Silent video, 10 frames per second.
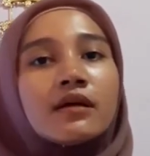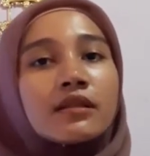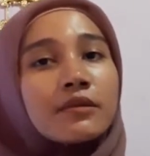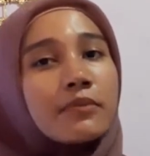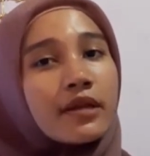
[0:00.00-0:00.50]

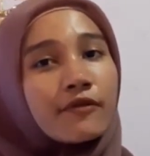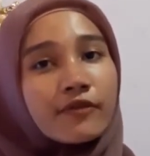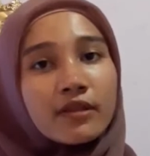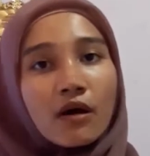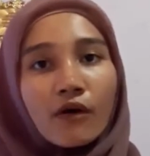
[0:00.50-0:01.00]
The
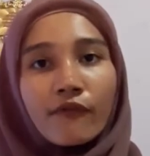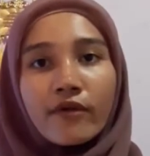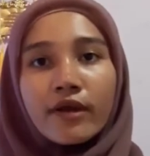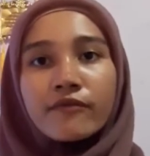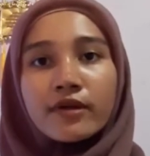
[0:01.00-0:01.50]
benefit of
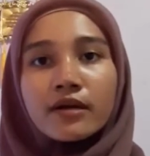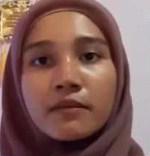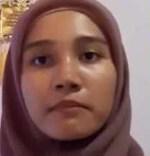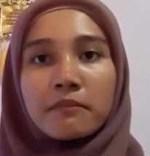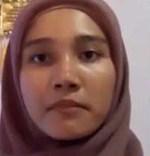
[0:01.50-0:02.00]
having a
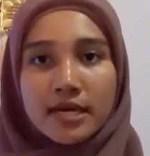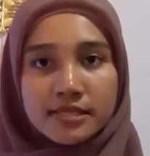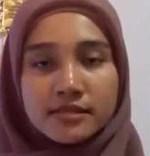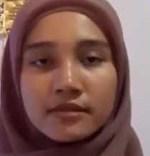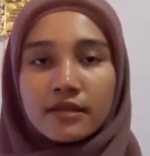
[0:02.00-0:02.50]

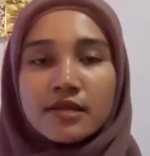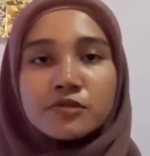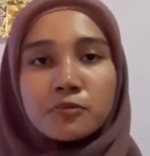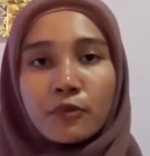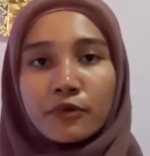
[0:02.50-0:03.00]
mass
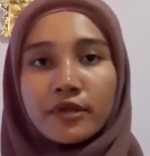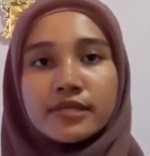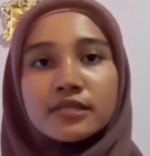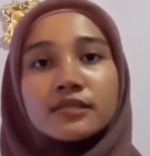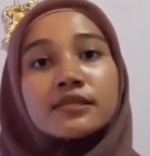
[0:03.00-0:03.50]

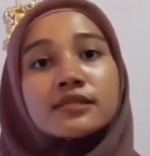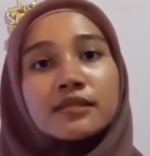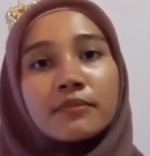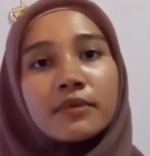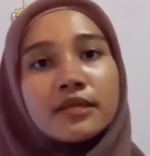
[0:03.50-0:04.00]
transportation
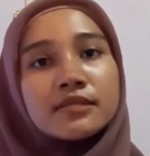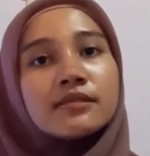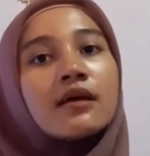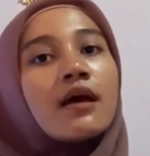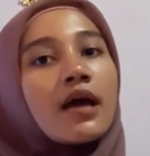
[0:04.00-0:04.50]
system is
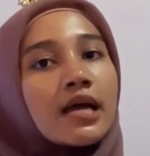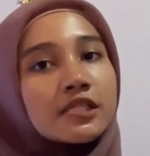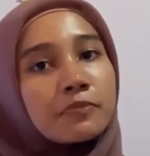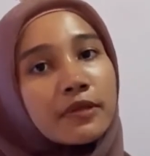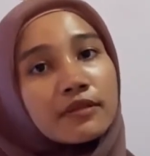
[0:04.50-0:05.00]

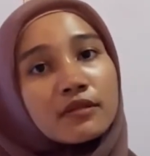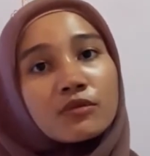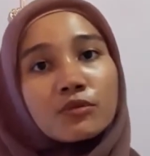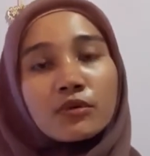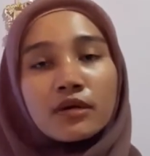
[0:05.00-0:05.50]
expected
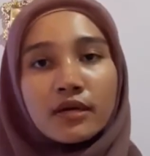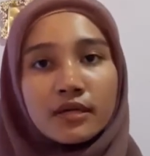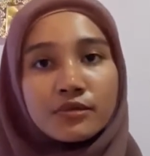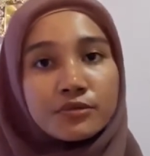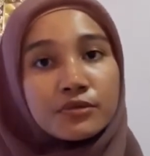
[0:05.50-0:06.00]
to
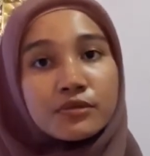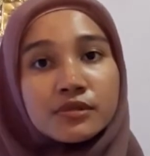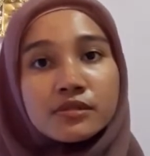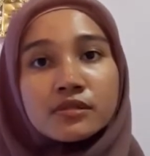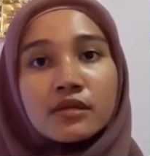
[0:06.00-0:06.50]

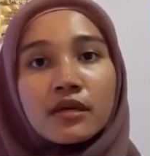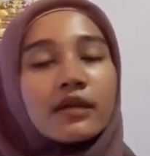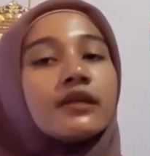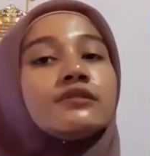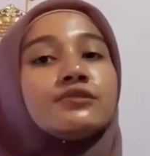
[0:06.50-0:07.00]
reduce
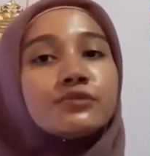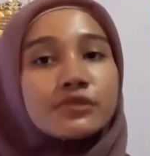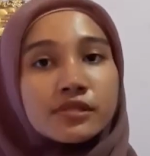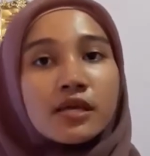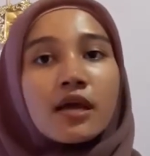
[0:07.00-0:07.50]

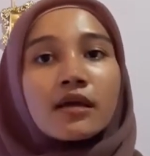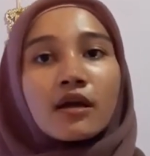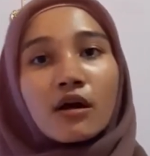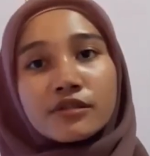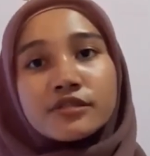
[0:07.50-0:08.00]

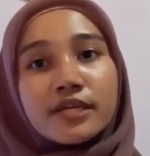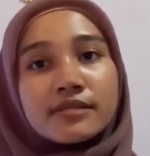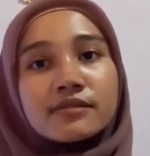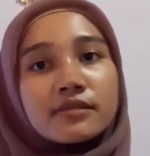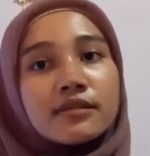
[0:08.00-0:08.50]

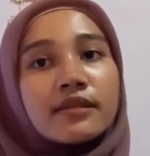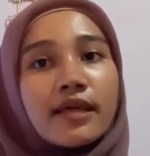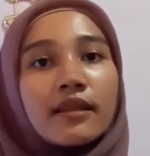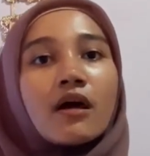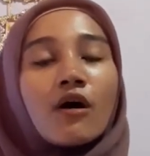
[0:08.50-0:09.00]
congestion that
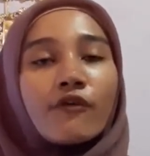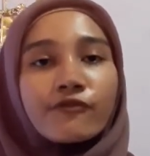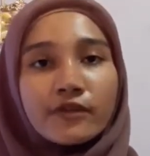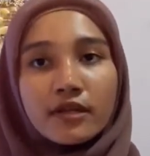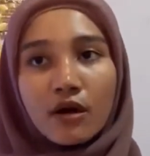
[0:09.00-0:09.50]

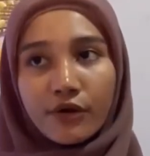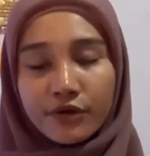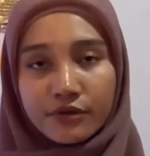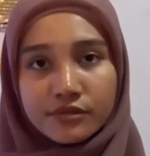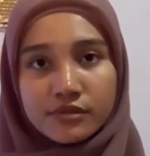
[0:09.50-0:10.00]
often occurs.